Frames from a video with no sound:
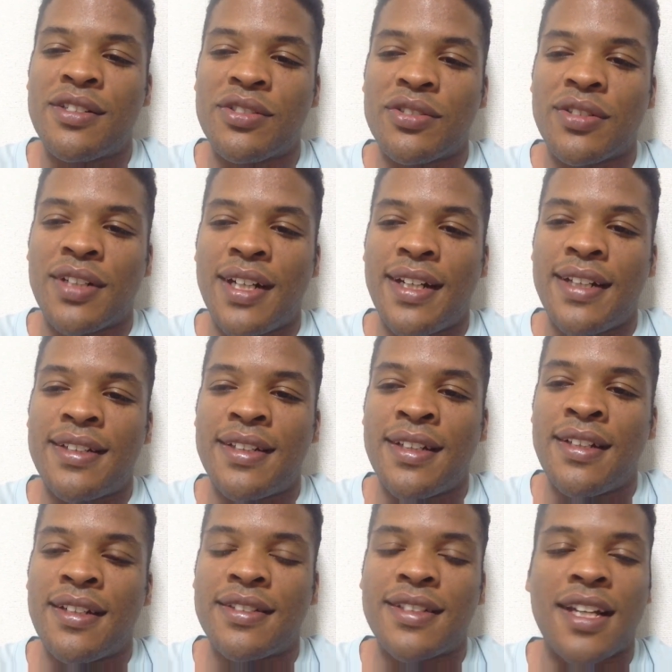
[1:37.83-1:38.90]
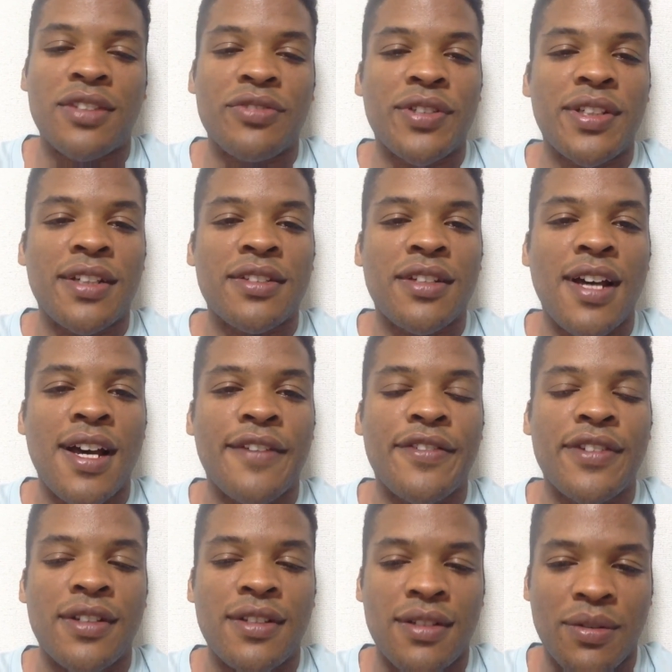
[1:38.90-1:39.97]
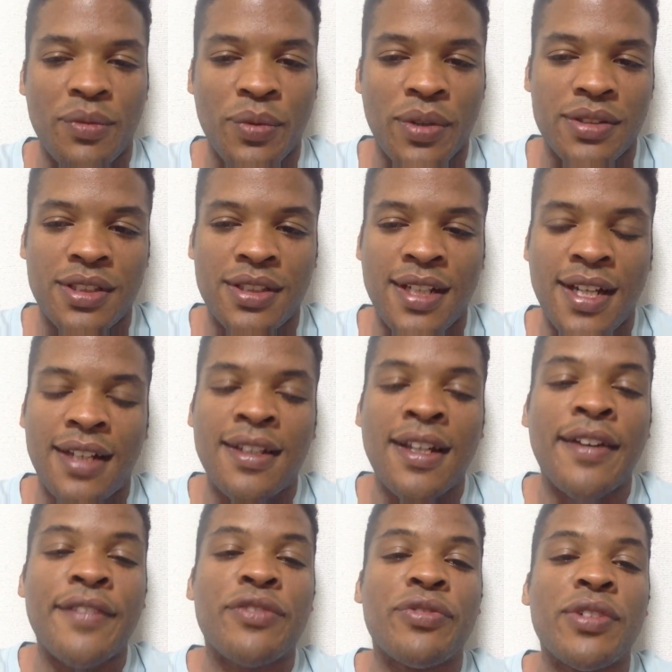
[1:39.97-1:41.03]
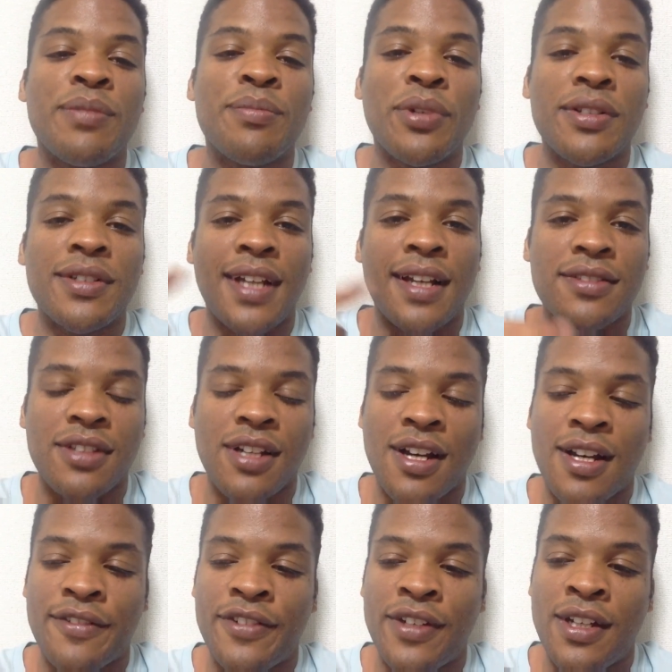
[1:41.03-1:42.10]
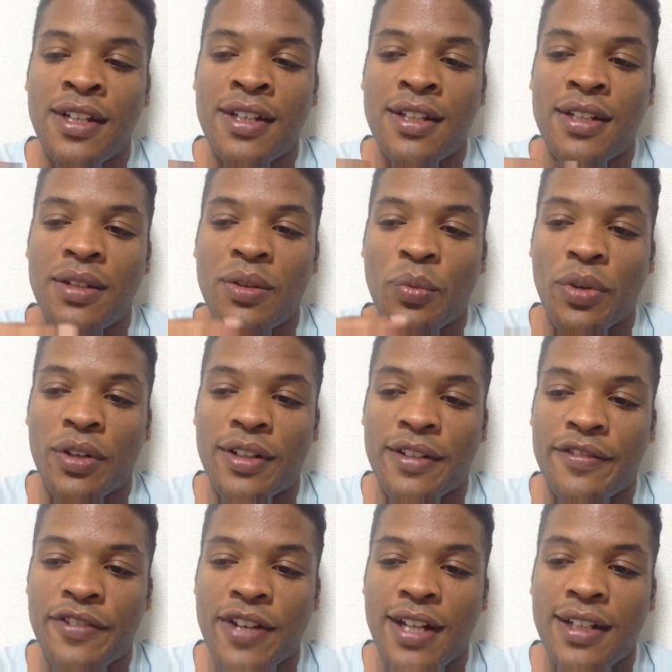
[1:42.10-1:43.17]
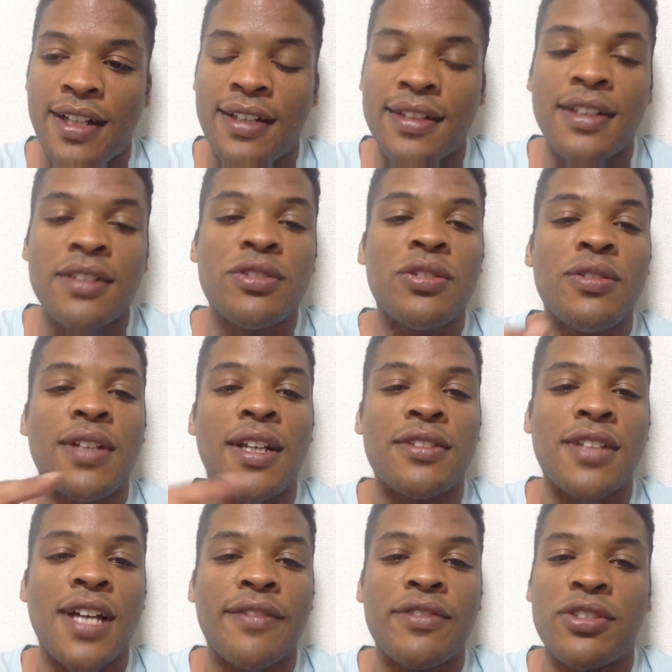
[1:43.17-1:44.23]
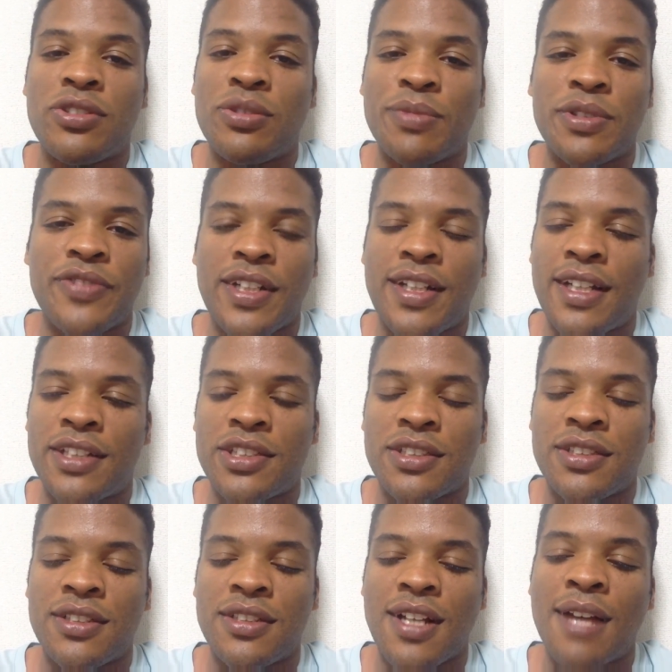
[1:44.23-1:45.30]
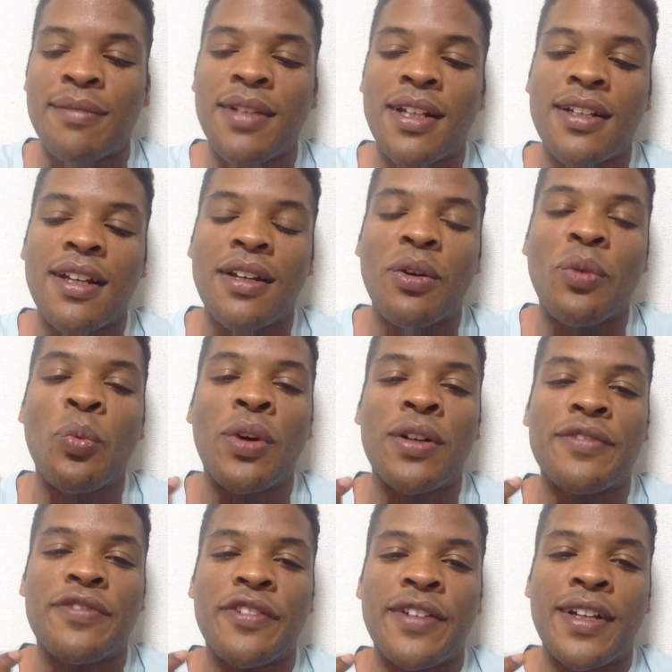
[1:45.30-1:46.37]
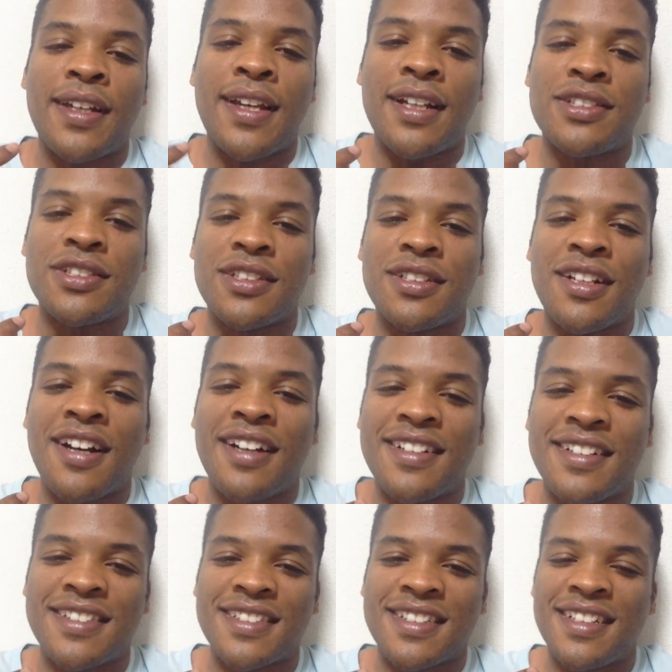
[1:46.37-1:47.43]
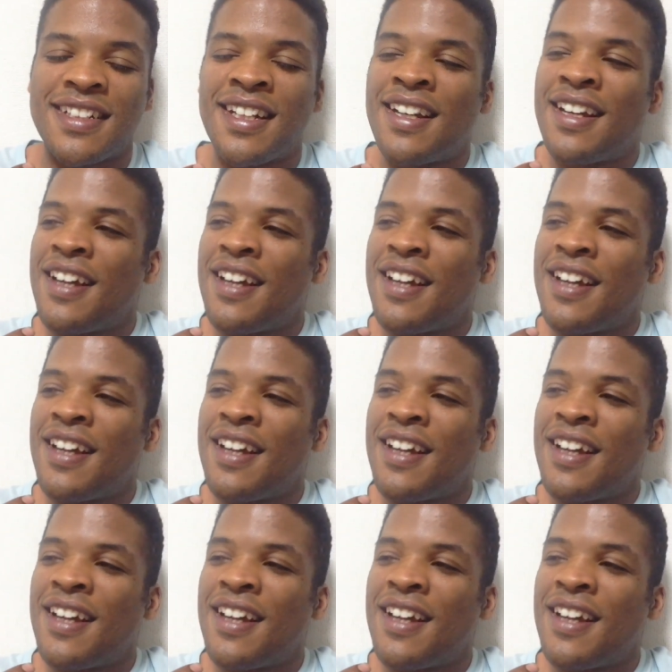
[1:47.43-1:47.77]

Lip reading: Great. So I had 3 days off, work today, now I have 3 more days off. Work on Friday, then 2 days off. Just too much vacation. I'm not one for vacation, honestly.